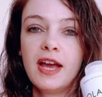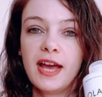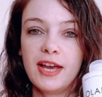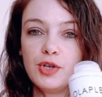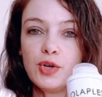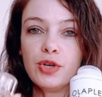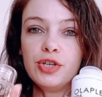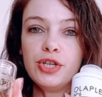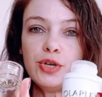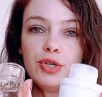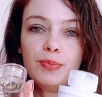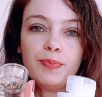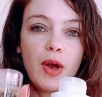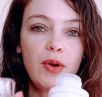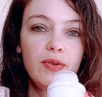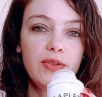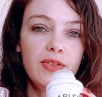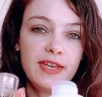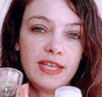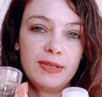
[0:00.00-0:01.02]
You can use
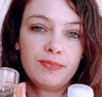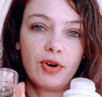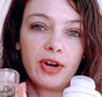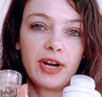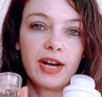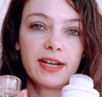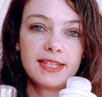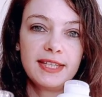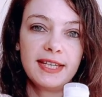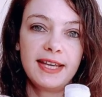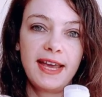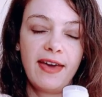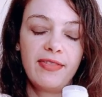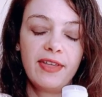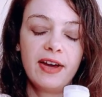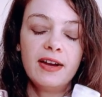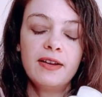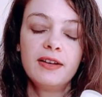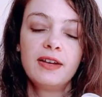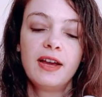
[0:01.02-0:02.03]
both of these products
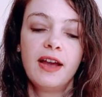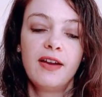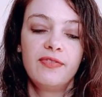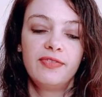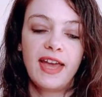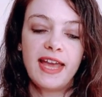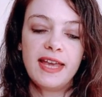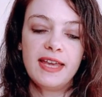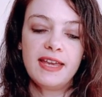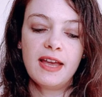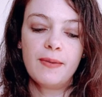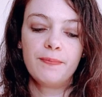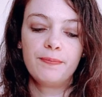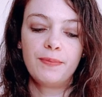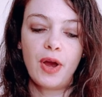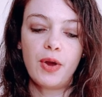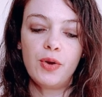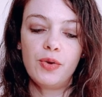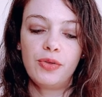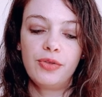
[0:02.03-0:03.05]
together. They
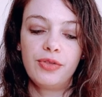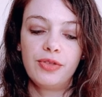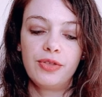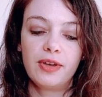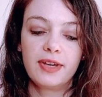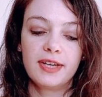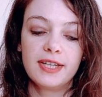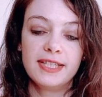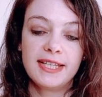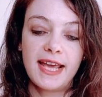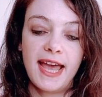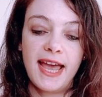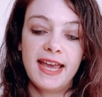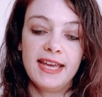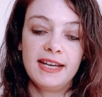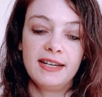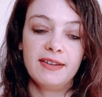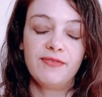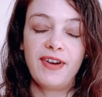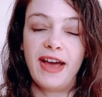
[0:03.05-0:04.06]
both
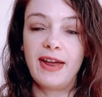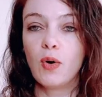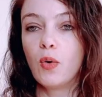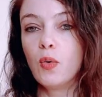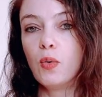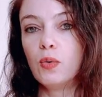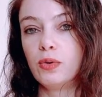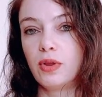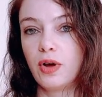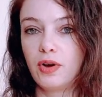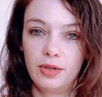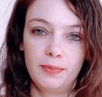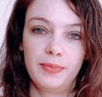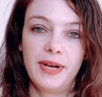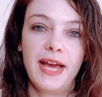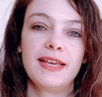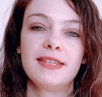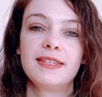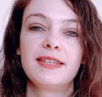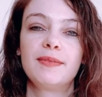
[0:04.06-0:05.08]
contain, in fact all
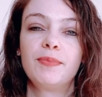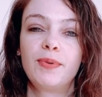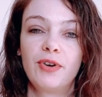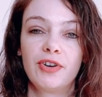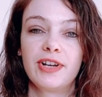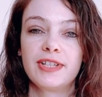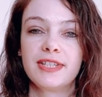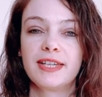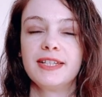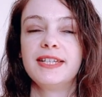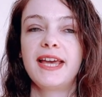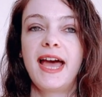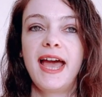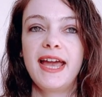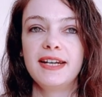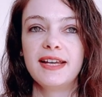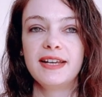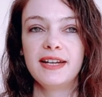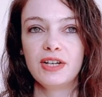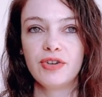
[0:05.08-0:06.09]
Olaplex products
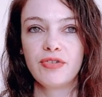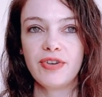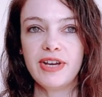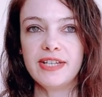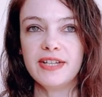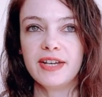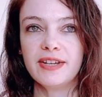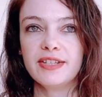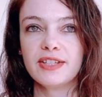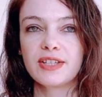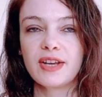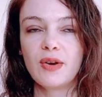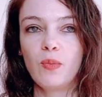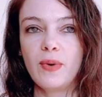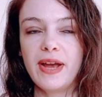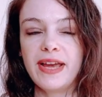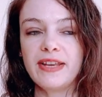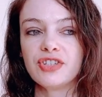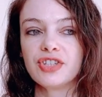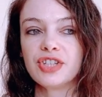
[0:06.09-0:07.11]
contain, an ingredient
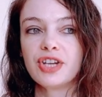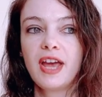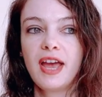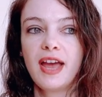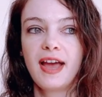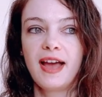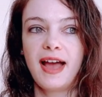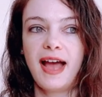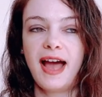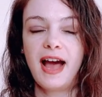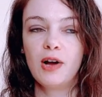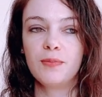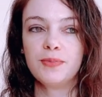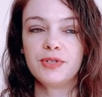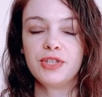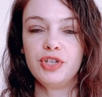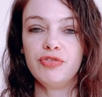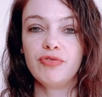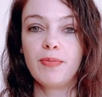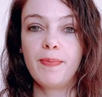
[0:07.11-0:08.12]
which
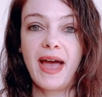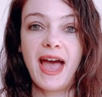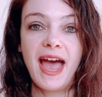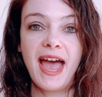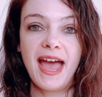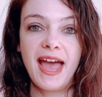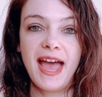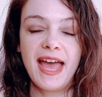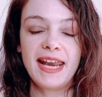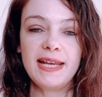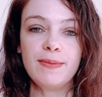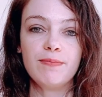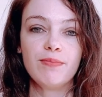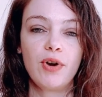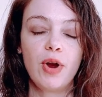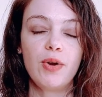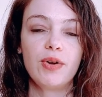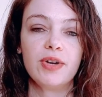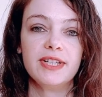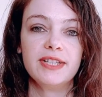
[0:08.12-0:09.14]
helps to repair any
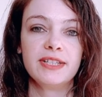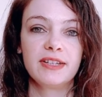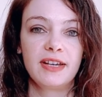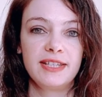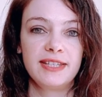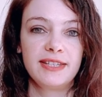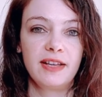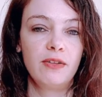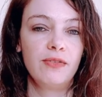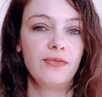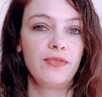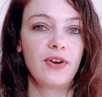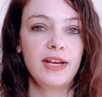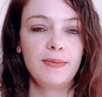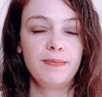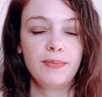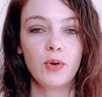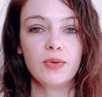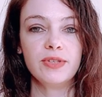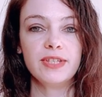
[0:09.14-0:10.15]
broken
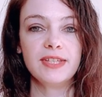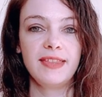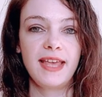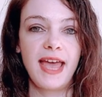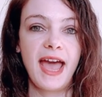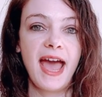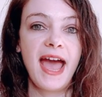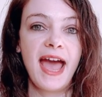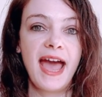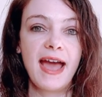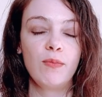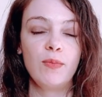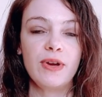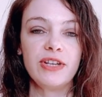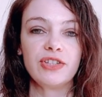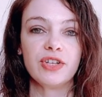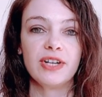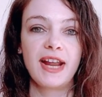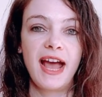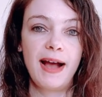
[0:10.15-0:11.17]
disulfide bonds in the hair,
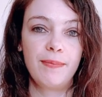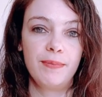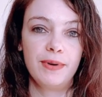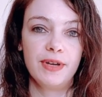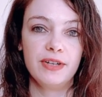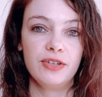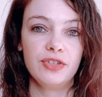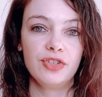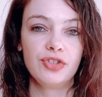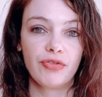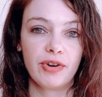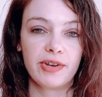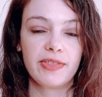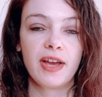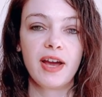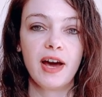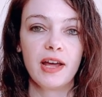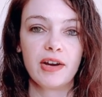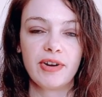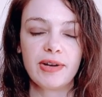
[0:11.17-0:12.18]
which can happen during the
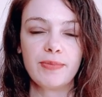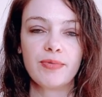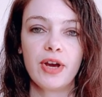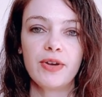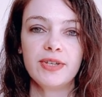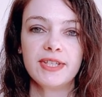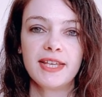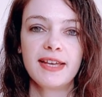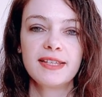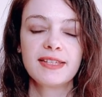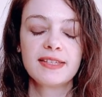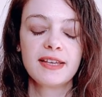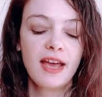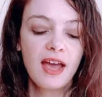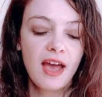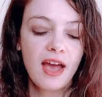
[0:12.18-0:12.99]
colouring process.